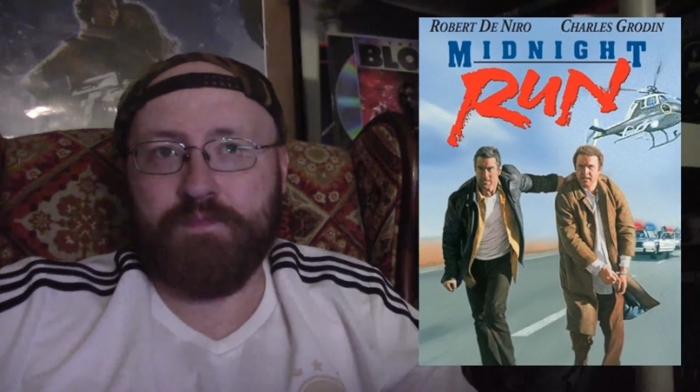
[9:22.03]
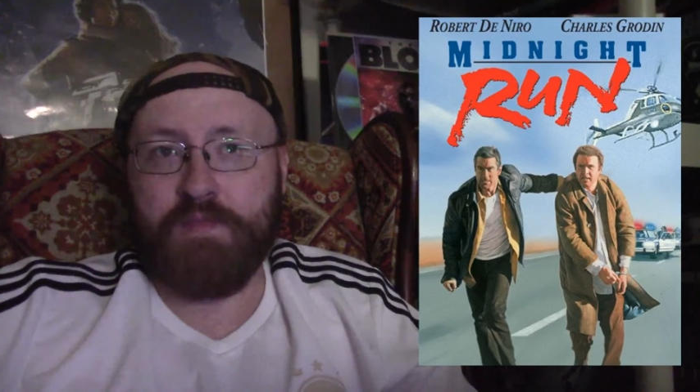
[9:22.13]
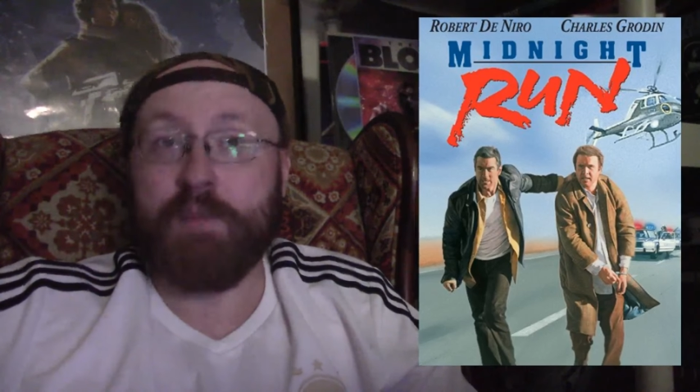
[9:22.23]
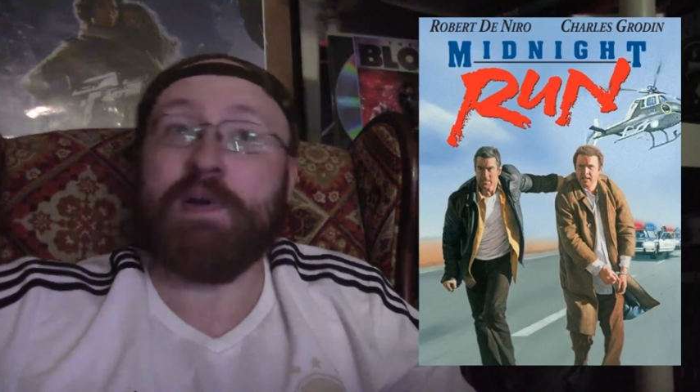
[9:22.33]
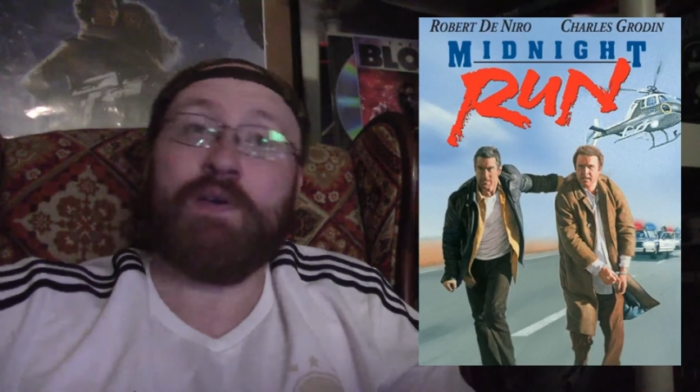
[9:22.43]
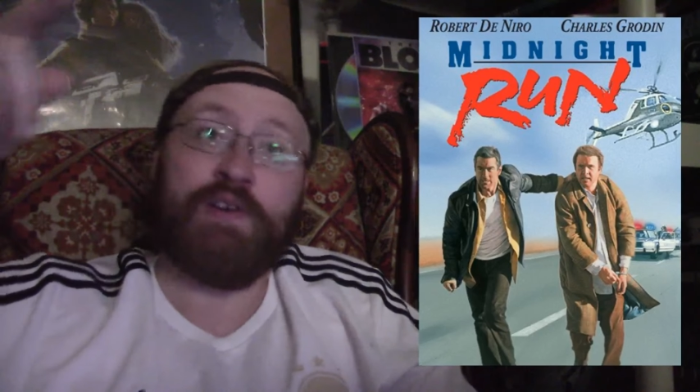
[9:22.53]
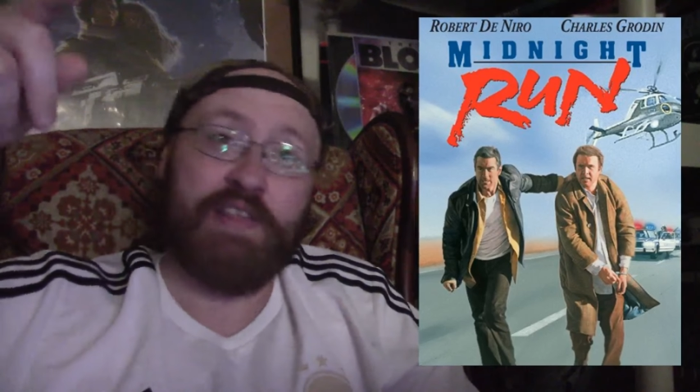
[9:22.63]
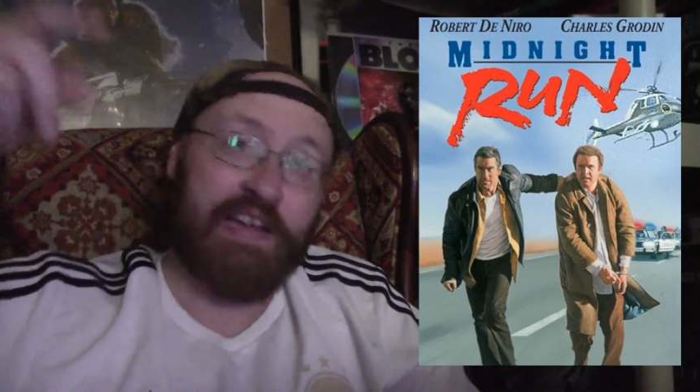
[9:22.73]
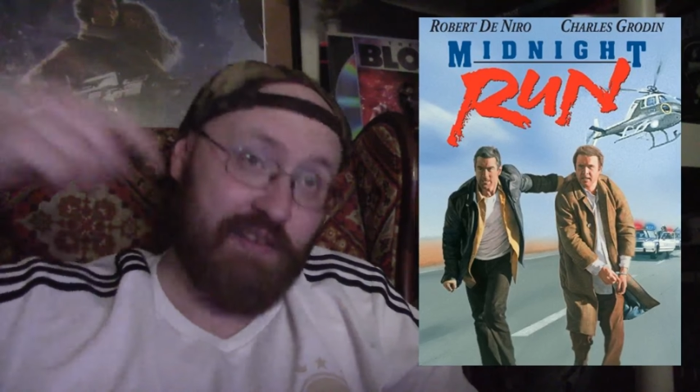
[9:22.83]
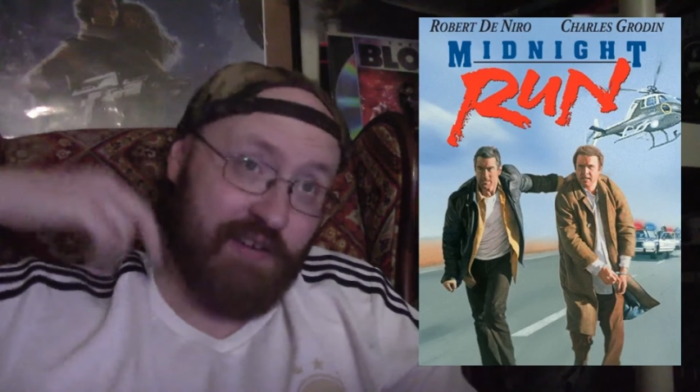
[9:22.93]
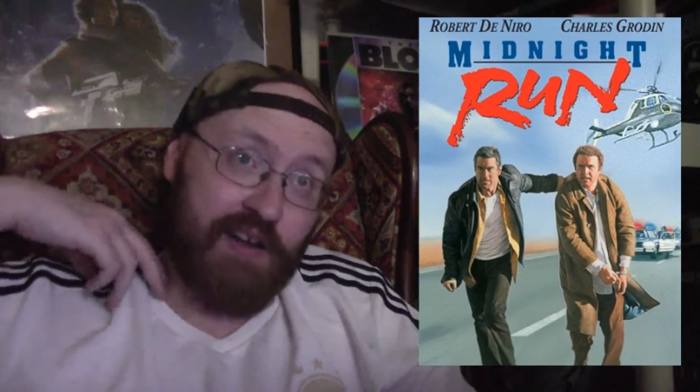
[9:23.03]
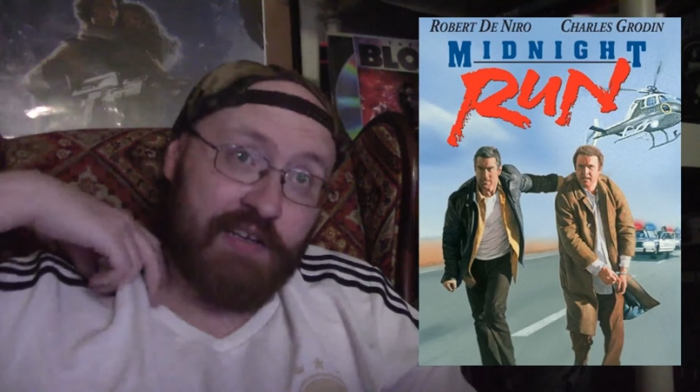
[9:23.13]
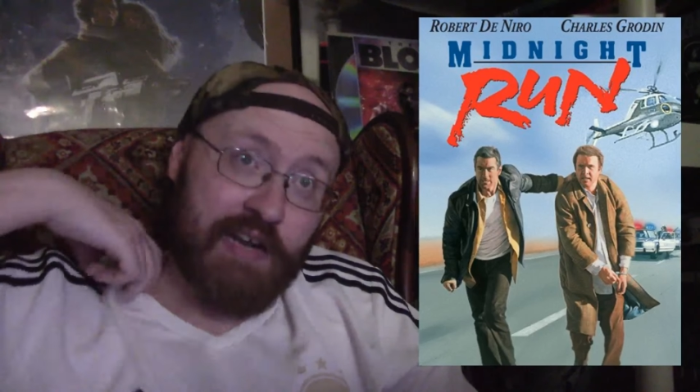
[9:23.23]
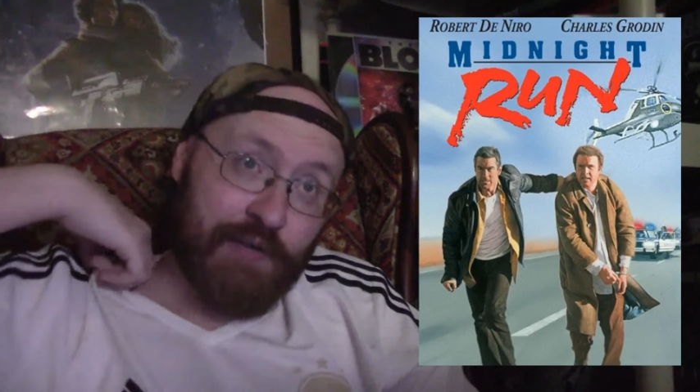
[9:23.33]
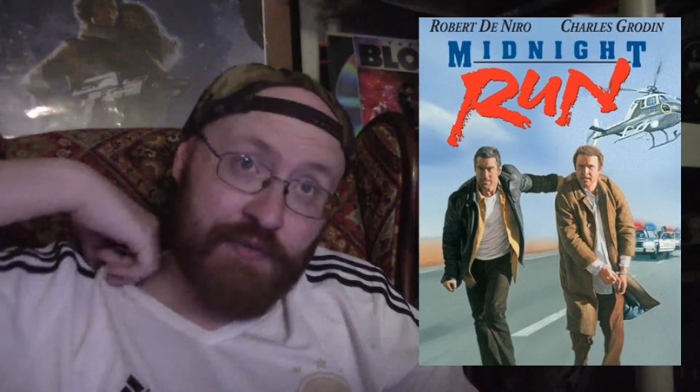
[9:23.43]
Apparently that
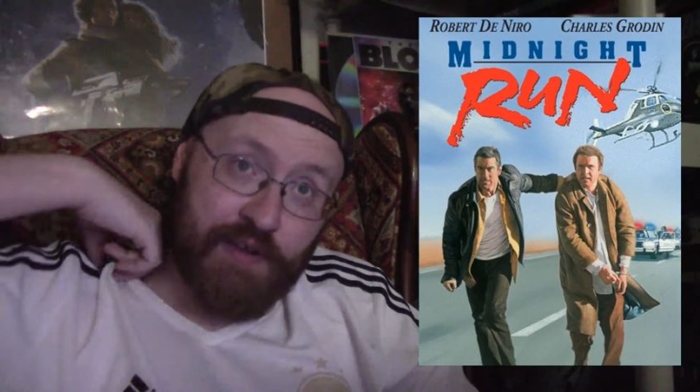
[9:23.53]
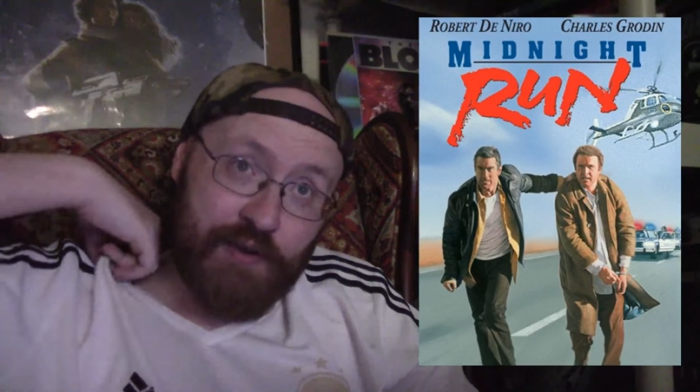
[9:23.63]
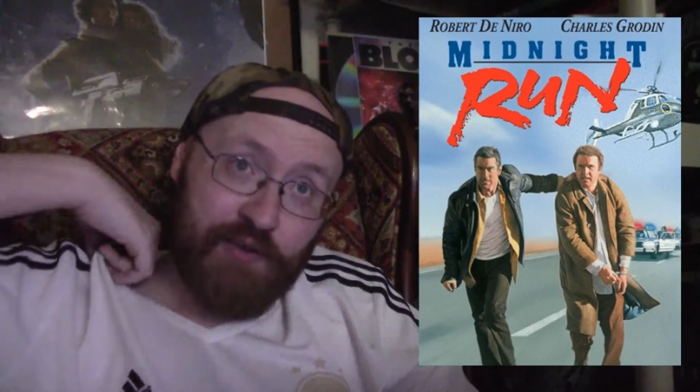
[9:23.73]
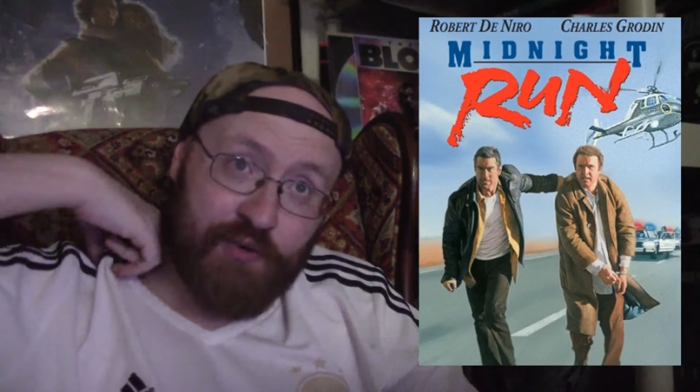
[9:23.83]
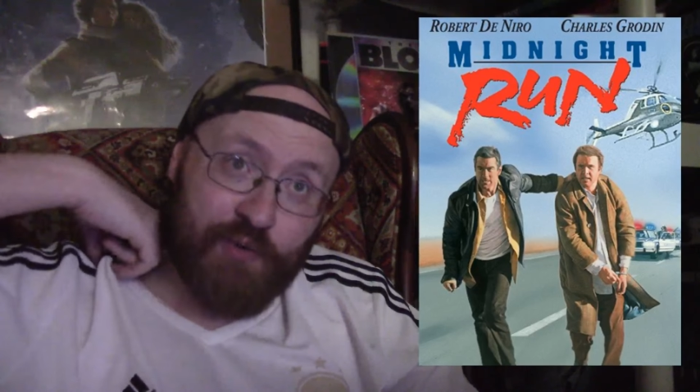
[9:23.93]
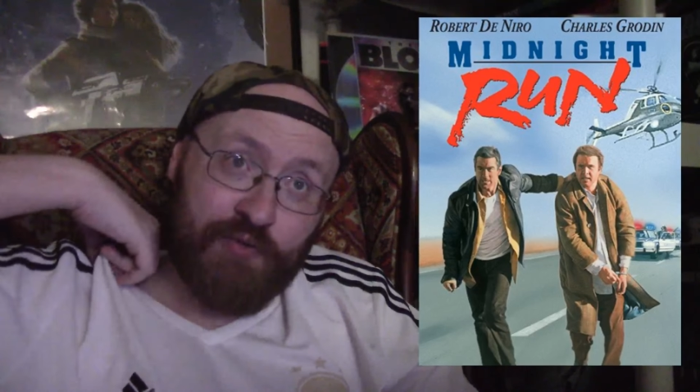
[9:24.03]
duck out there, he's going